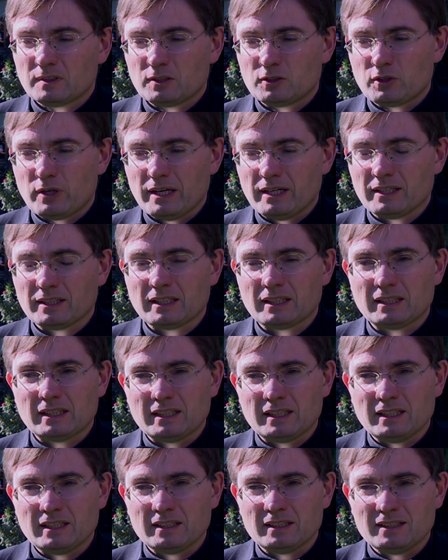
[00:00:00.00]
training that
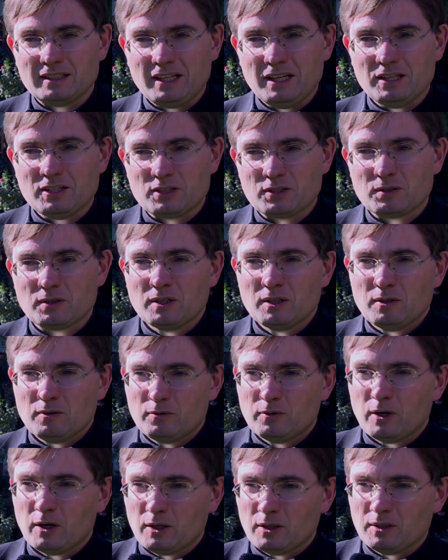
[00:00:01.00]
they need
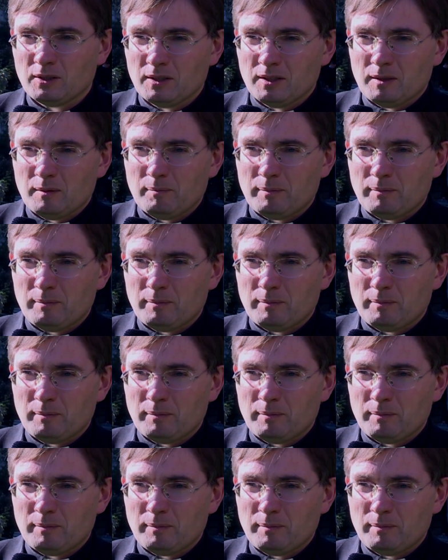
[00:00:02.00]
for